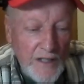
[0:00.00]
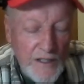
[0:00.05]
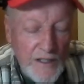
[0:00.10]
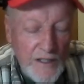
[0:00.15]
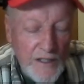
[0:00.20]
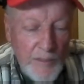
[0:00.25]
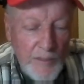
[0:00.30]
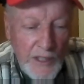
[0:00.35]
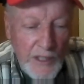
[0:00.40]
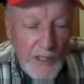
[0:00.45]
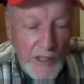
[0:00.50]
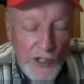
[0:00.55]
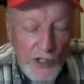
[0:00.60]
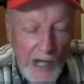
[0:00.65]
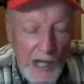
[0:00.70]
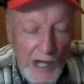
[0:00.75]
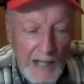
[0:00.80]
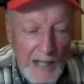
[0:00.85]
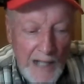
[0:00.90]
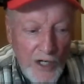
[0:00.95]
this be your
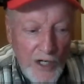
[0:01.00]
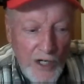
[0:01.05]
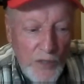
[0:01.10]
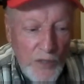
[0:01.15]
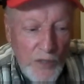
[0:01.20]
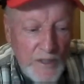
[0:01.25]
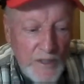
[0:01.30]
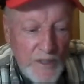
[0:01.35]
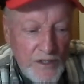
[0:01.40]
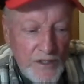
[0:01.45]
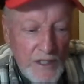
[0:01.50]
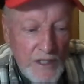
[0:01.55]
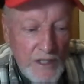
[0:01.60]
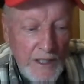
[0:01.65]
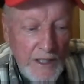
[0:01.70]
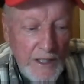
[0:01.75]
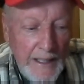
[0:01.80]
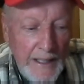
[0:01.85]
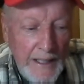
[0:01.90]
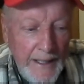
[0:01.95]
guide always."
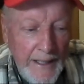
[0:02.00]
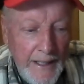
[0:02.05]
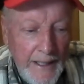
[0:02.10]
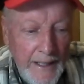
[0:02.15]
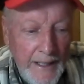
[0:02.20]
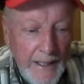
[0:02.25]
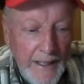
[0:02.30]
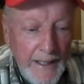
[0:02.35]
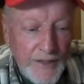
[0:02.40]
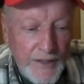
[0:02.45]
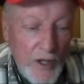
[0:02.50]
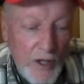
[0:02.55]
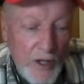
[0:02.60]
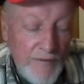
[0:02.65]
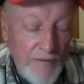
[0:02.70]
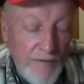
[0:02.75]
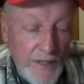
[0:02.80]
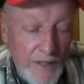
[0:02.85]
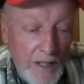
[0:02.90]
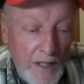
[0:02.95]
And so I
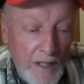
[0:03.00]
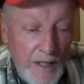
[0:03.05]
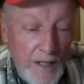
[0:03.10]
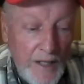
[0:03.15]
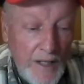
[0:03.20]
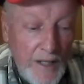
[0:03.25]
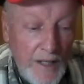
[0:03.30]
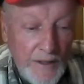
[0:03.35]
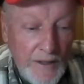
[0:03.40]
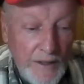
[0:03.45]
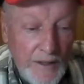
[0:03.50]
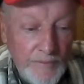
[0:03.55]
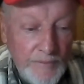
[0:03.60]
felt like uh,